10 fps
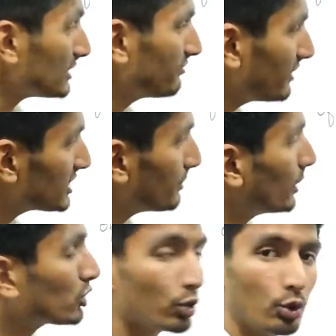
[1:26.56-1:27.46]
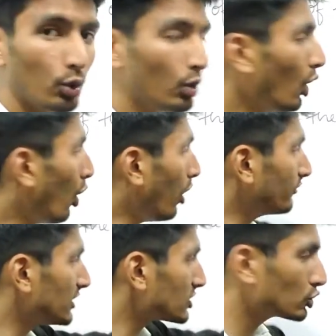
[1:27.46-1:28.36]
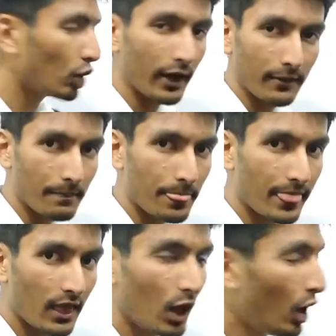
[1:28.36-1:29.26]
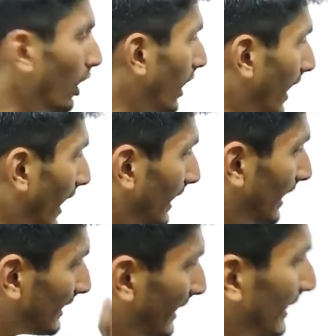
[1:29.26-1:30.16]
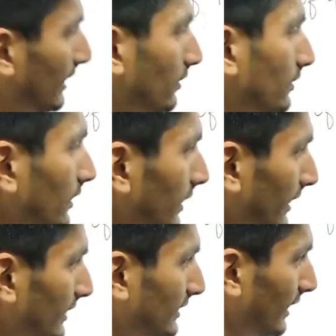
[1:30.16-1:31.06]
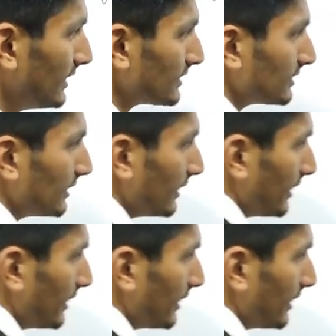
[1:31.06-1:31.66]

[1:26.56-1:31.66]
is visible to you of this toy. And again, in this